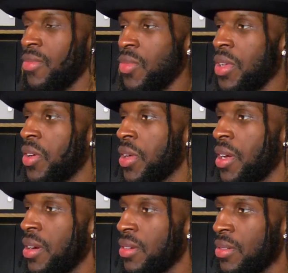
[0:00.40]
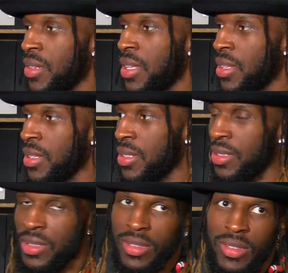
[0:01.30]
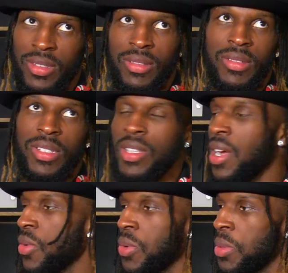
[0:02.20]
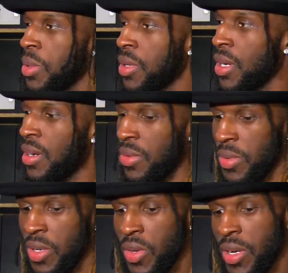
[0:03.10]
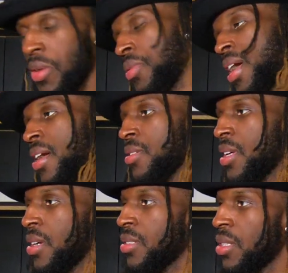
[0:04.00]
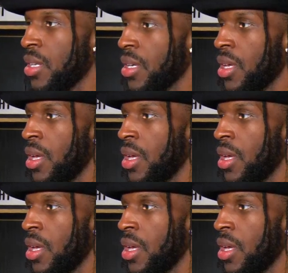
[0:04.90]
We don't care. I think this locker room don't care. We don't care what outsiders think.